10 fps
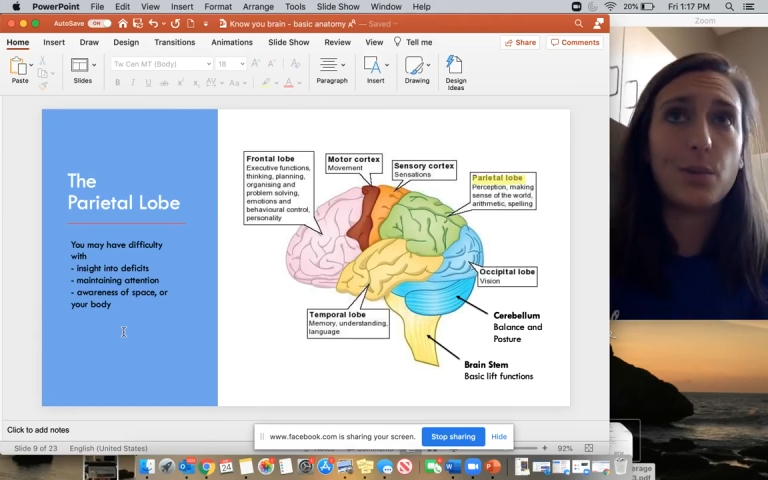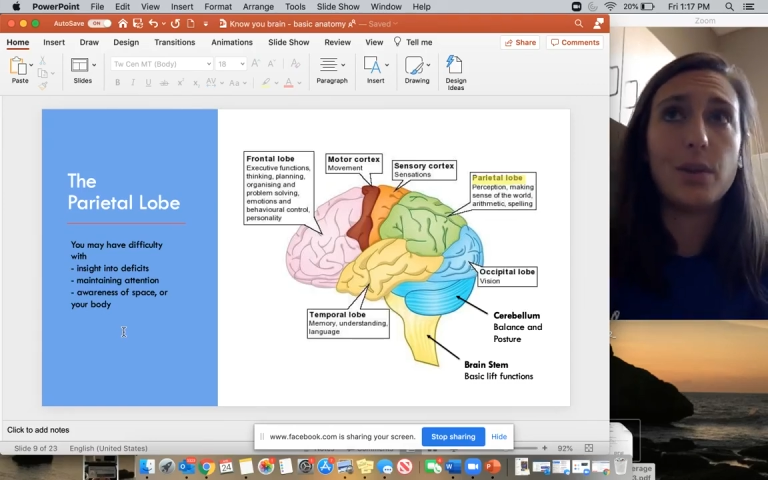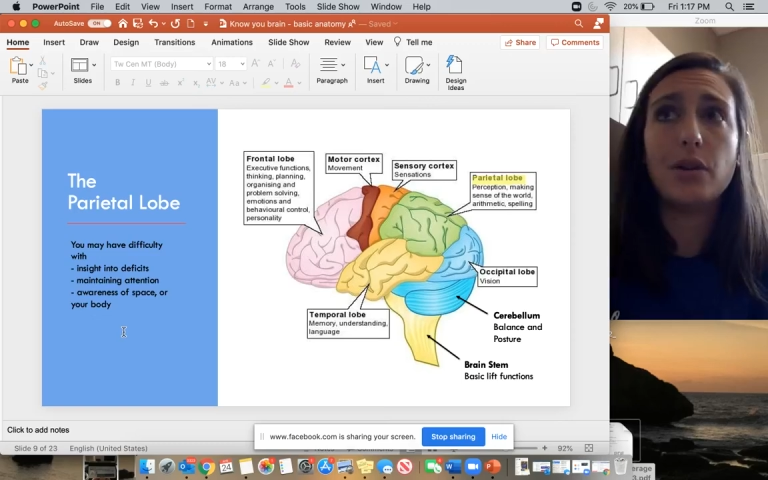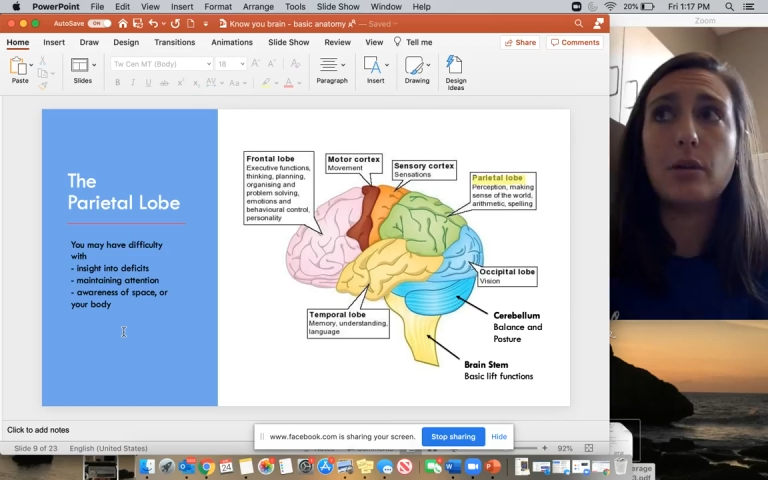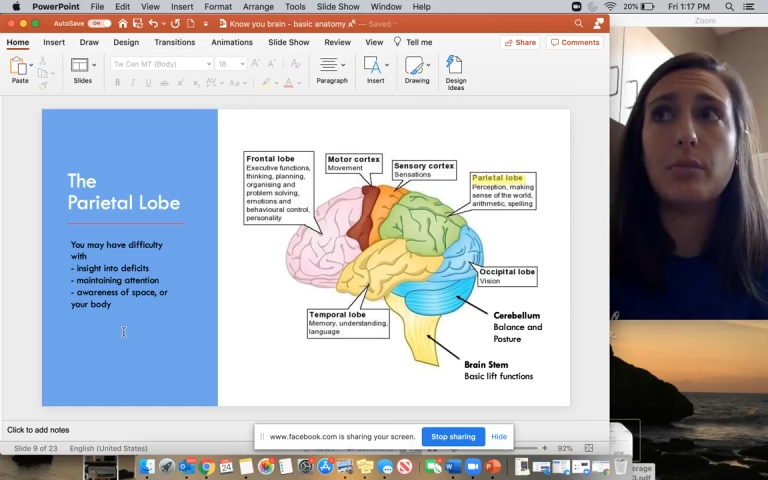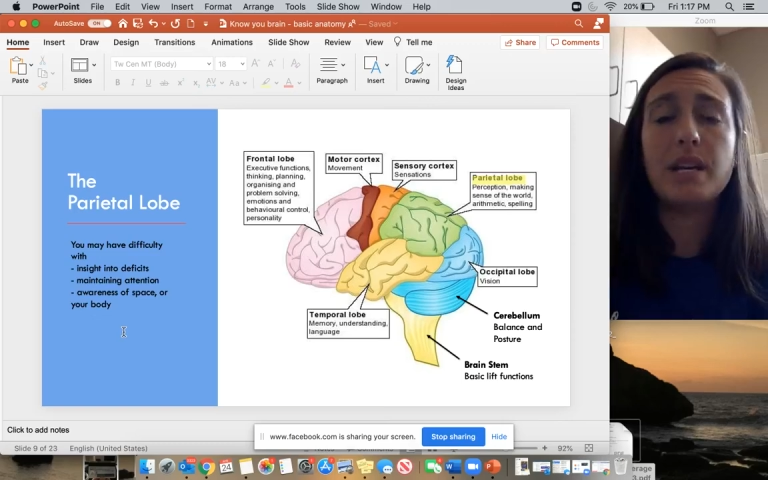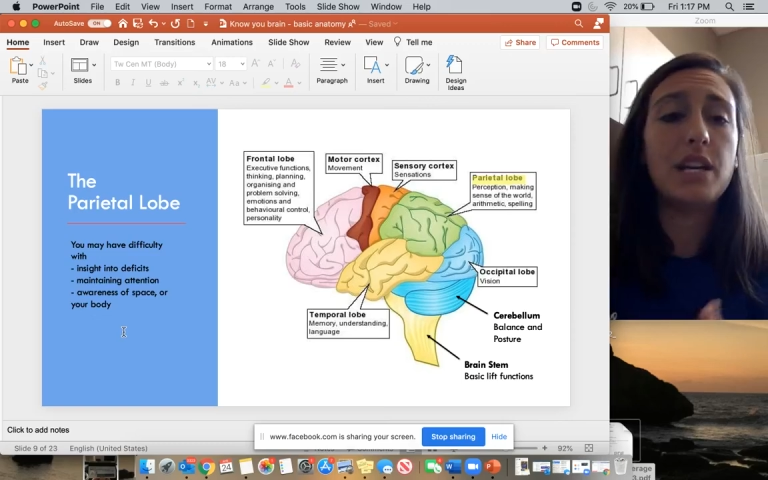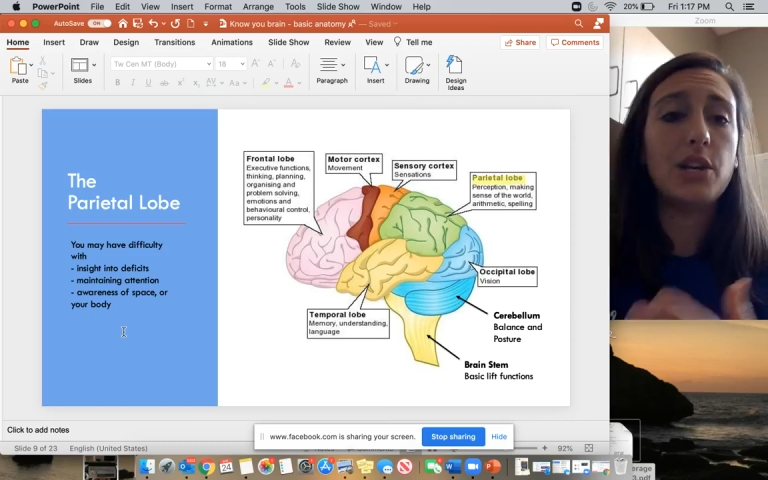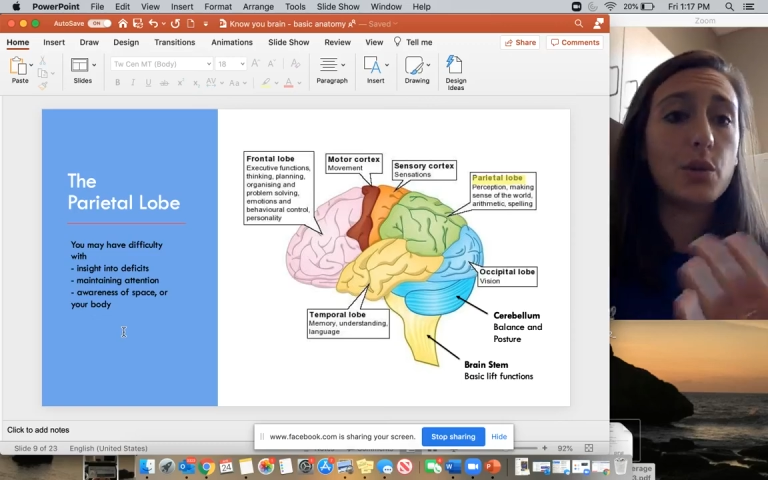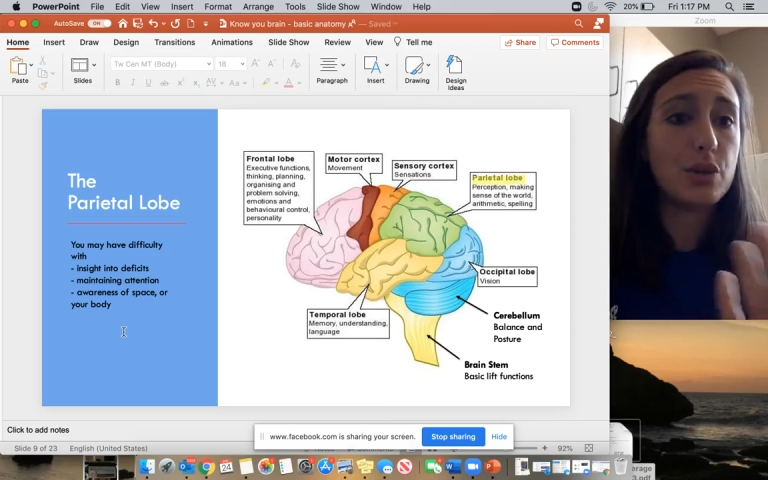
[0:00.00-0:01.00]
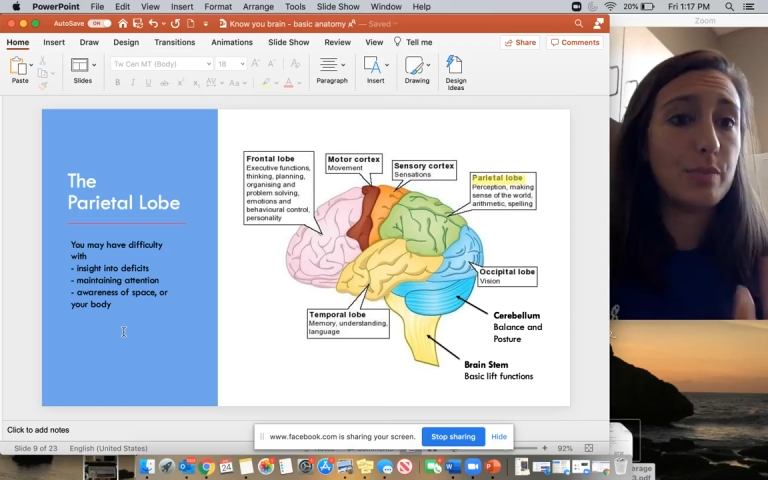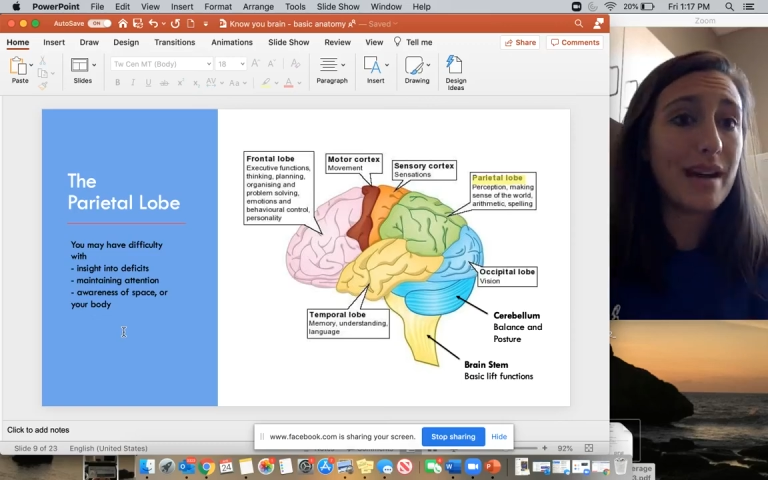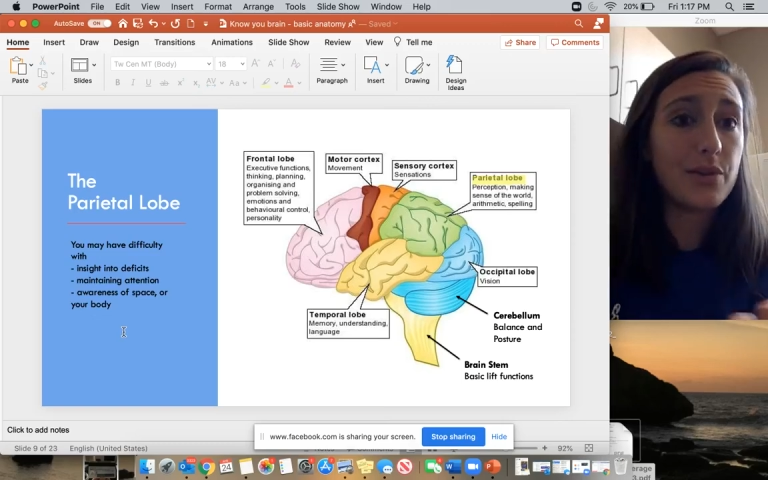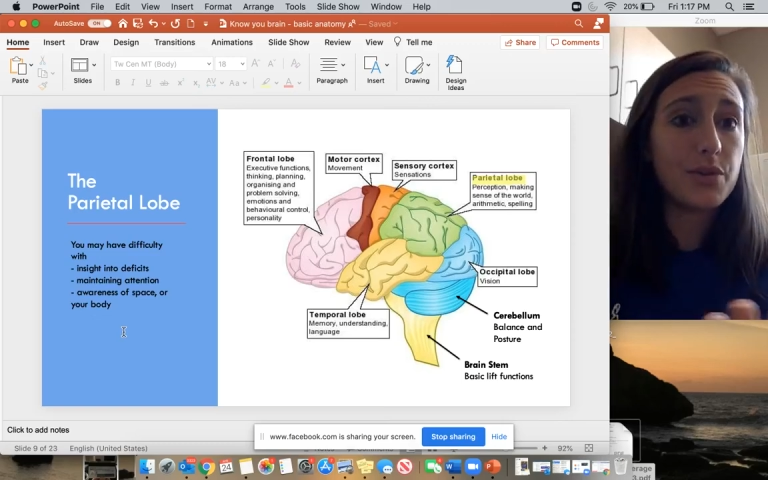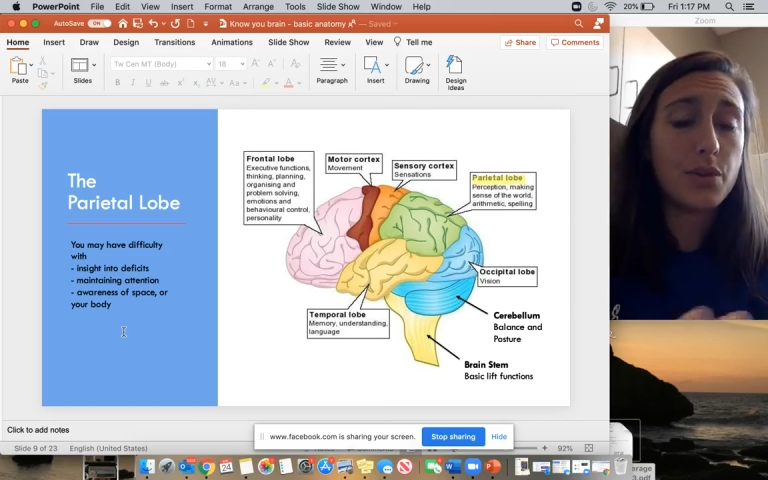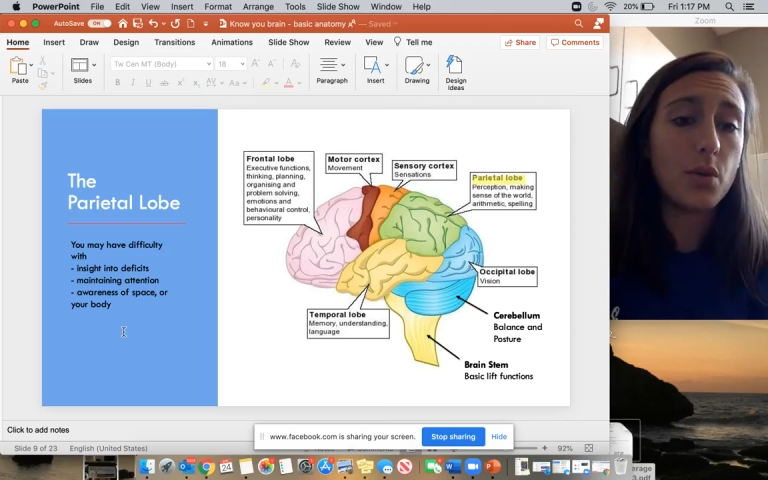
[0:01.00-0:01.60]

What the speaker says: whether it be your spouse